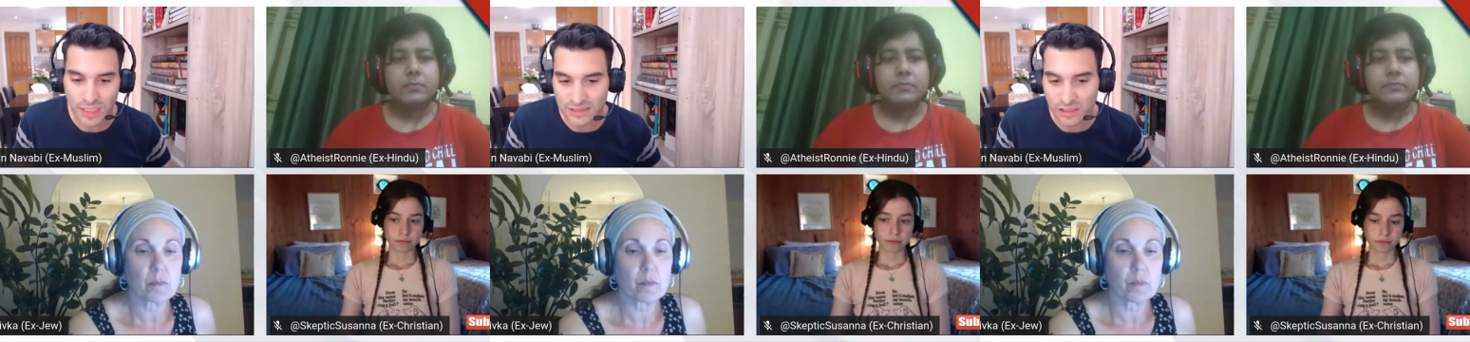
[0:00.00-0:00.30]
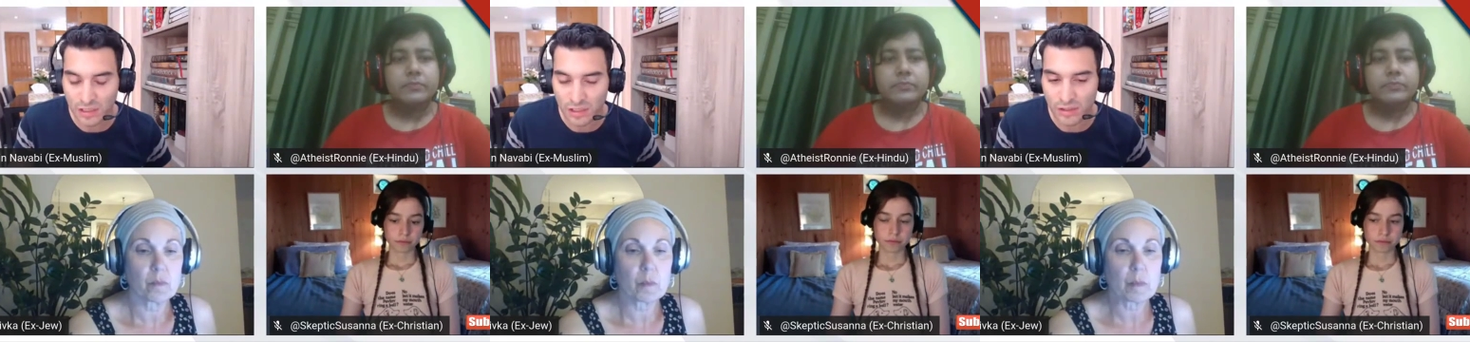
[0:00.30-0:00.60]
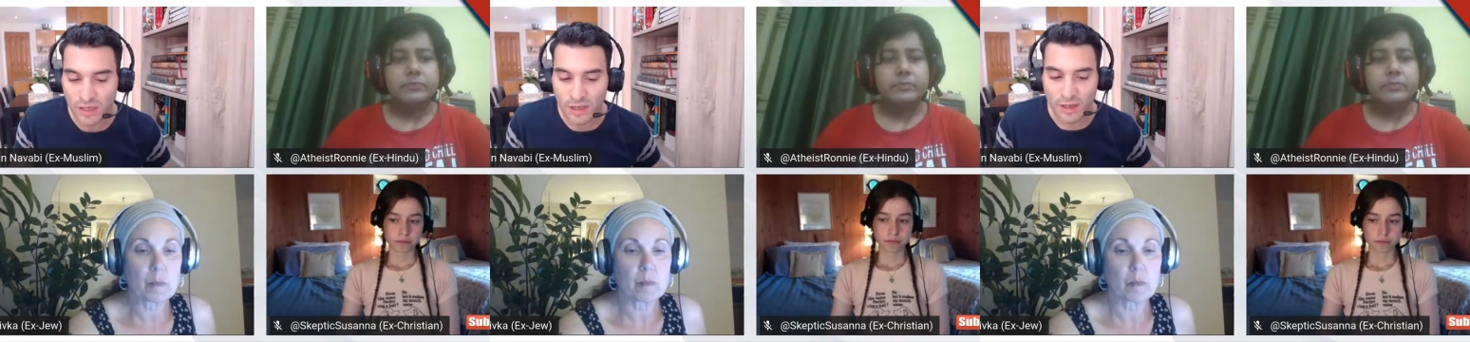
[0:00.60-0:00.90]
Speaker 1: that's
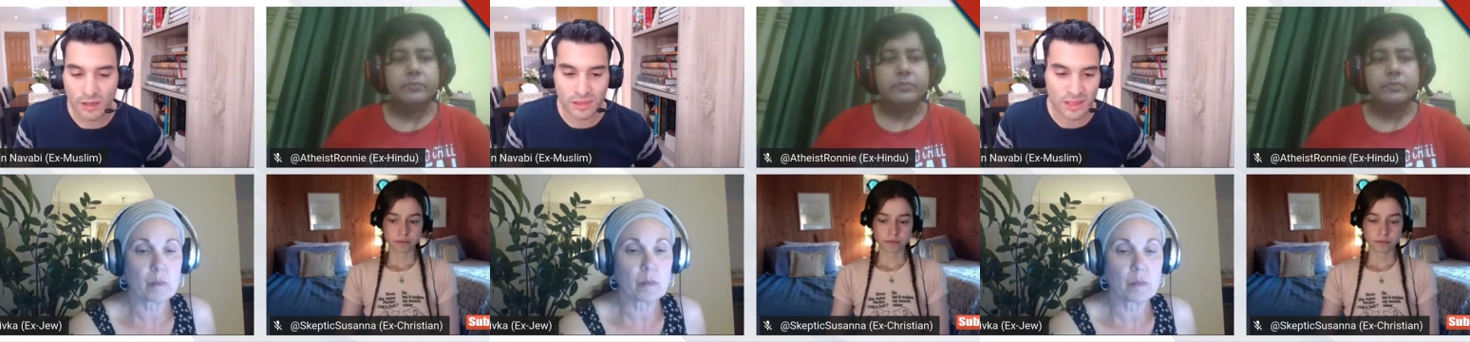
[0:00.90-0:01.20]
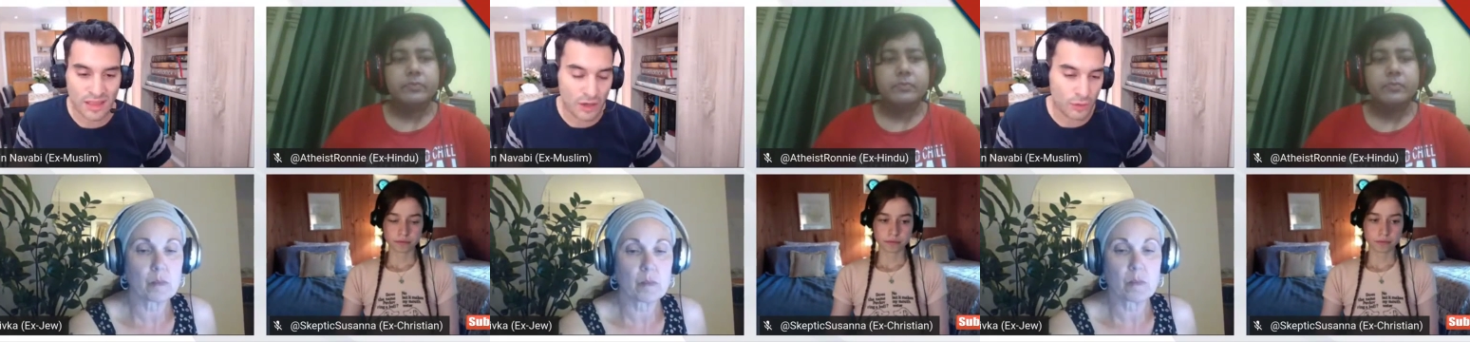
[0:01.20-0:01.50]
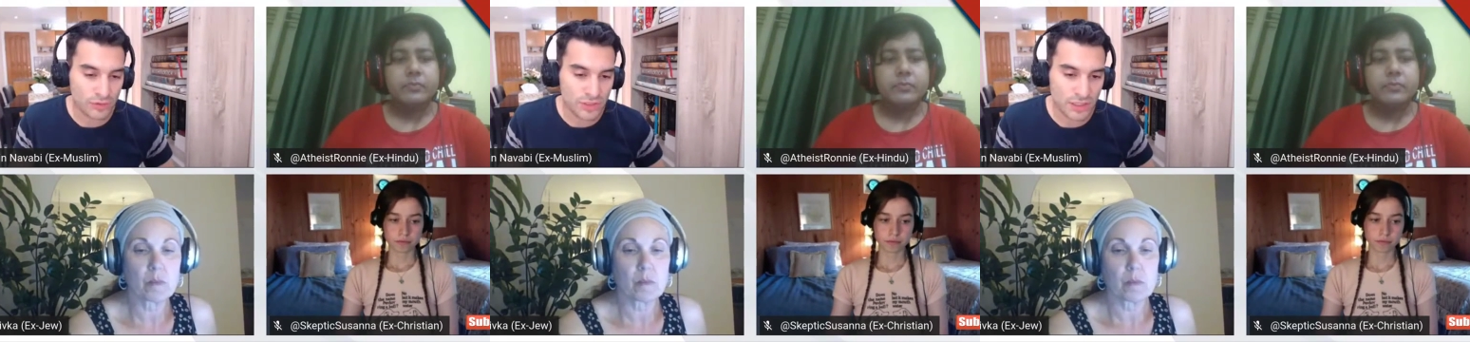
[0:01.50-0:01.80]
another thing that
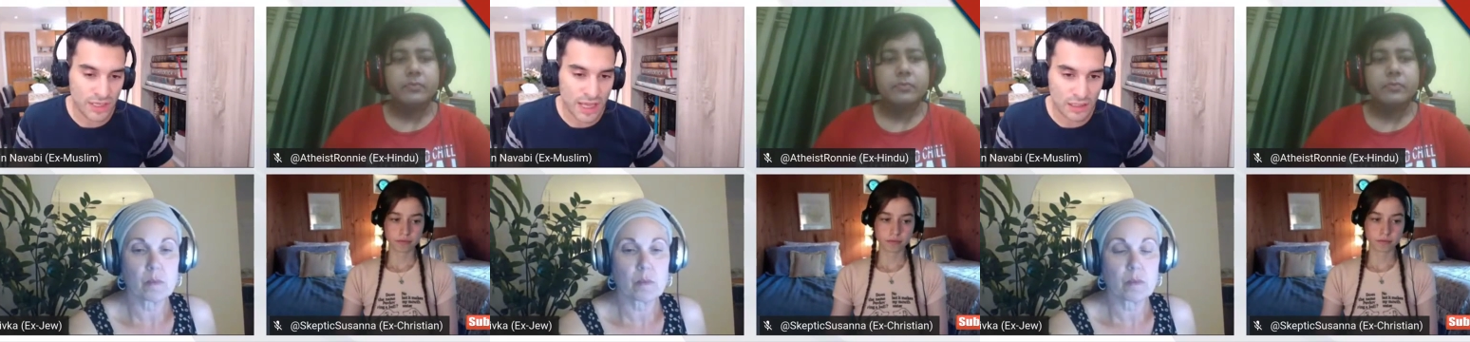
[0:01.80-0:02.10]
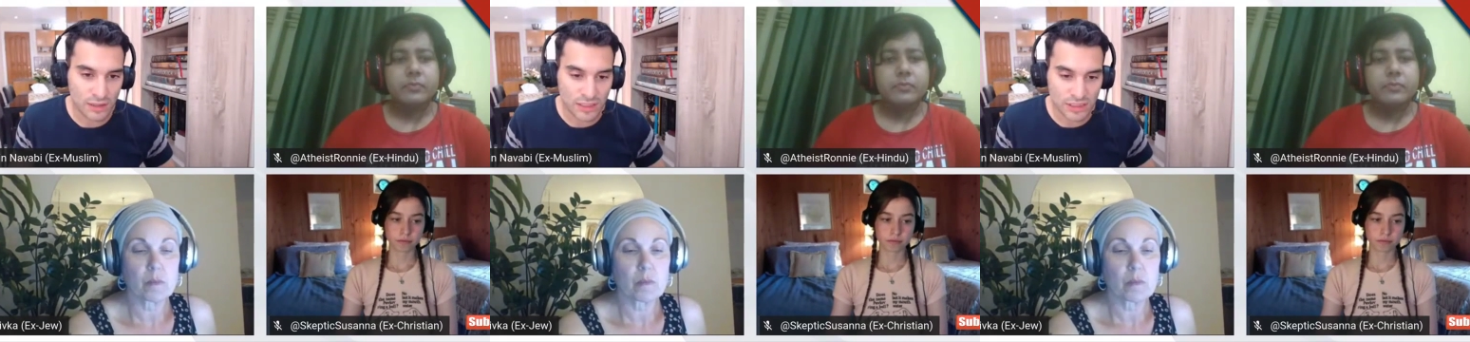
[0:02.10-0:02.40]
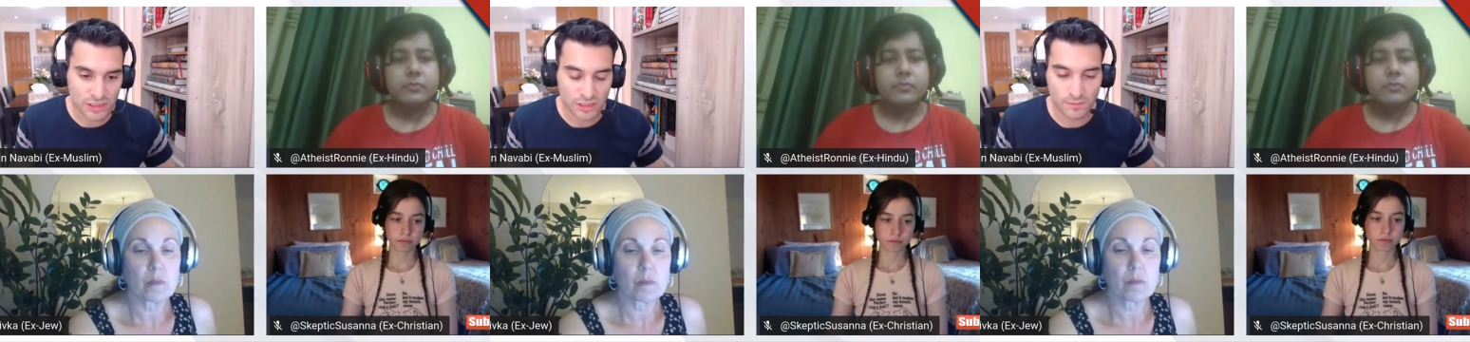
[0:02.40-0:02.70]
goes in their
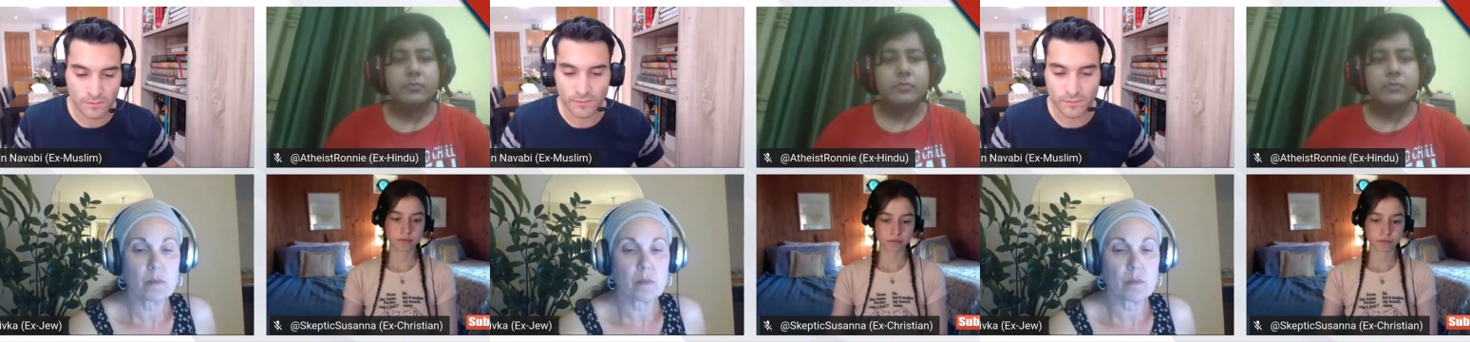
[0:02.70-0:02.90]
calculation.